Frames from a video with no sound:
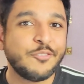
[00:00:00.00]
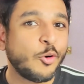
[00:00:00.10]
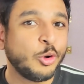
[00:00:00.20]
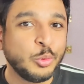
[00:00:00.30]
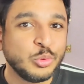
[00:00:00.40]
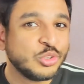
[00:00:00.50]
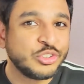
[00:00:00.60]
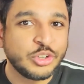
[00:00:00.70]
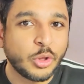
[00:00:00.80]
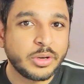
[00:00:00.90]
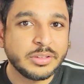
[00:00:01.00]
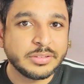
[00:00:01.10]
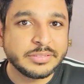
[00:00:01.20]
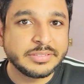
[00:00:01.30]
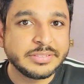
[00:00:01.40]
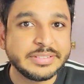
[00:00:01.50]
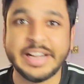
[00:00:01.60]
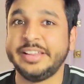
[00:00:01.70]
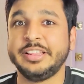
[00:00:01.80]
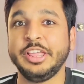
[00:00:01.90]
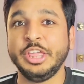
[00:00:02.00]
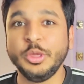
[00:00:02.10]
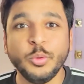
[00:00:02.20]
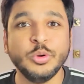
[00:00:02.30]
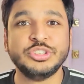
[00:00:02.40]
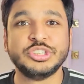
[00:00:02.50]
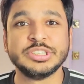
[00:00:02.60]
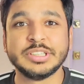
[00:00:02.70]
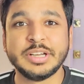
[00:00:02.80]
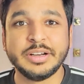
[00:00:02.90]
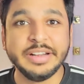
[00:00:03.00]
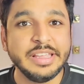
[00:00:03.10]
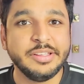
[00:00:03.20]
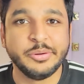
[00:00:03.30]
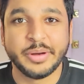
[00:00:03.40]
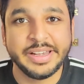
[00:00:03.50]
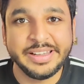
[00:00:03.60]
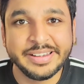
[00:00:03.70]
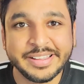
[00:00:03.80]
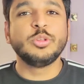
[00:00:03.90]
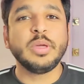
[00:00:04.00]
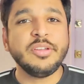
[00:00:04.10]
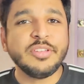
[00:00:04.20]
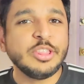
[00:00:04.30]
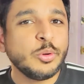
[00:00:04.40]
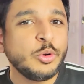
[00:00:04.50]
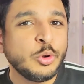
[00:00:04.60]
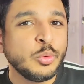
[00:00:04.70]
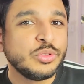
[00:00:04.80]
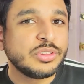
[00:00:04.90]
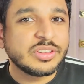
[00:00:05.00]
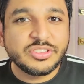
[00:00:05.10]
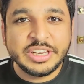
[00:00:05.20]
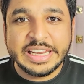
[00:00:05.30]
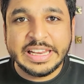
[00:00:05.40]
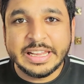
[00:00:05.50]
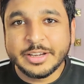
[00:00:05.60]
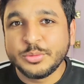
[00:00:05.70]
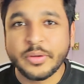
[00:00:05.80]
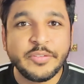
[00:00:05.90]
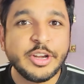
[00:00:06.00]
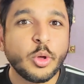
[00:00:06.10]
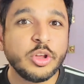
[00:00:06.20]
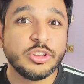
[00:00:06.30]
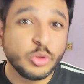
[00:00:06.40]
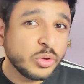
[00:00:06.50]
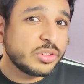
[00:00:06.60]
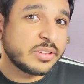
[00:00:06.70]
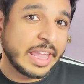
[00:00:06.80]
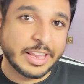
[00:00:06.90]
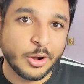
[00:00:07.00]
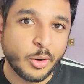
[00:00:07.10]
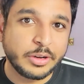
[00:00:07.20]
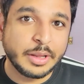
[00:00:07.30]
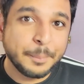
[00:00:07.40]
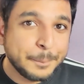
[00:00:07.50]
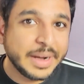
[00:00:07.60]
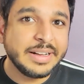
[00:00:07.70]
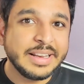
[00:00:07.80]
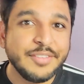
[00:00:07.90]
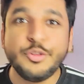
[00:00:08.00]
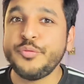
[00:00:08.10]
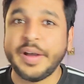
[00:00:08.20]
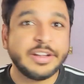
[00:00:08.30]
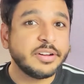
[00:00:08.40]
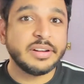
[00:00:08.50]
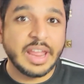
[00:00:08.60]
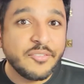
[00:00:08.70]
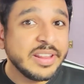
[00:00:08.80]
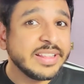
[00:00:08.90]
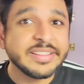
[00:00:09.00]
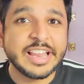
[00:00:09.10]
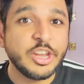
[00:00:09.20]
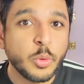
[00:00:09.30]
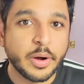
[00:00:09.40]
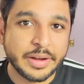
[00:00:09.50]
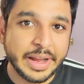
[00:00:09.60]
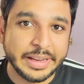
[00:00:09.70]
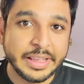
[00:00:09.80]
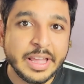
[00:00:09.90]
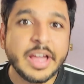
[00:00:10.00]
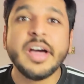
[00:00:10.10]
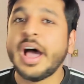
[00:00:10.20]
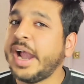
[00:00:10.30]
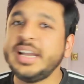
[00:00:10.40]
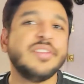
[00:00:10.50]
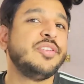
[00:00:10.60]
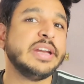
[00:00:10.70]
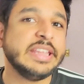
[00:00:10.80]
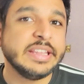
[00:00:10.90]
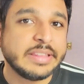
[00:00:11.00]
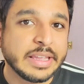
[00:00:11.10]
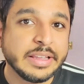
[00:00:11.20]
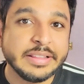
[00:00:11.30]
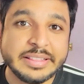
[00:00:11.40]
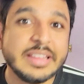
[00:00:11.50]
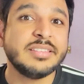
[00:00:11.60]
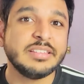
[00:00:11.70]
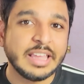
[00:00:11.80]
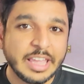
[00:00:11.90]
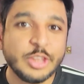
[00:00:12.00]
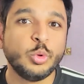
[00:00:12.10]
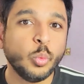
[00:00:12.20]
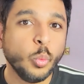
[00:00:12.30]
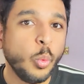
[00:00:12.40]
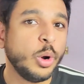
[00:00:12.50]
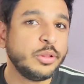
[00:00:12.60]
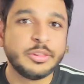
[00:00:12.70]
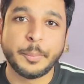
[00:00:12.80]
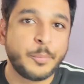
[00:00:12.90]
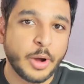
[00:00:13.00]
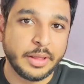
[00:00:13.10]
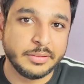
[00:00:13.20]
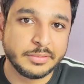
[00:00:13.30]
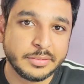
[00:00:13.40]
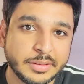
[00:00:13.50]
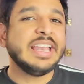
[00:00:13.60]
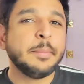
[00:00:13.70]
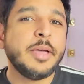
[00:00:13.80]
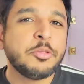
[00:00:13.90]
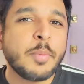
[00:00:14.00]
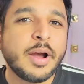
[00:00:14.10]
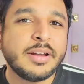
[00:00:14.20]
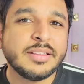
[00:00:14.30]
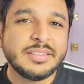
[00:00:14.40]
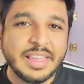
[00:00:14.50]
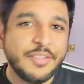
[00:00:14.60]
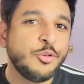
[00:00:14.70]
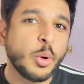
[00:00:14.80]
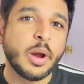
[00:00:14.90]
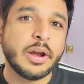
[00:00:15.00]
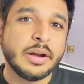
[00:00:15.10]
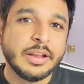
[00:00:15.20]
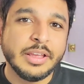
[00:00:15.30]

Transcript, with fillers: for $260, that is a huge deal, right? So even though $260 to $70 looks like a lot, but if you factor in everything that you are getting, I definitely think this is worth the price. And the best part is if you are